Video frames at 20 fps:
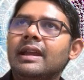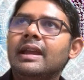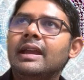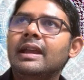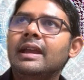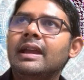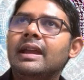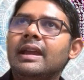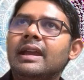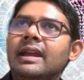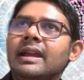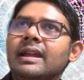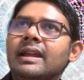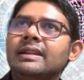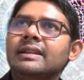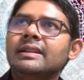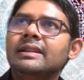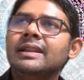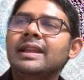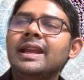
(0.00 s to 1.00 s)

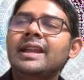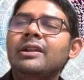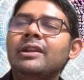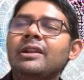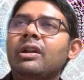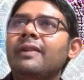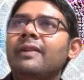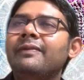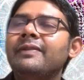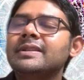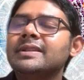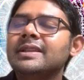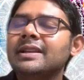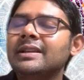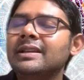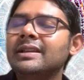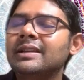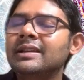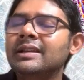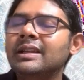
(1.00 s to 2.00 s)
And then all of a
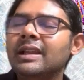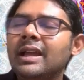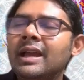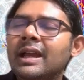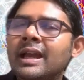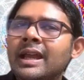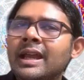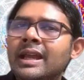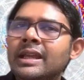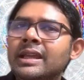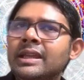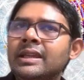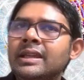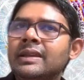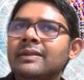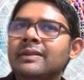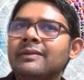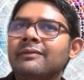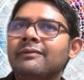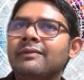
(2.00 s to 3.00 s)
sudden, I
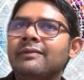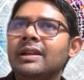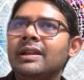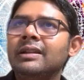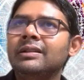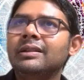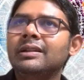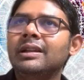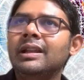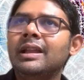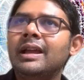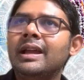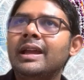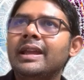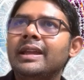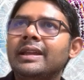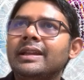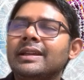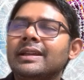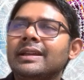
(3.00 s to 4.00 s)
felt
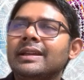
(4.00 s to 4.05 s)
like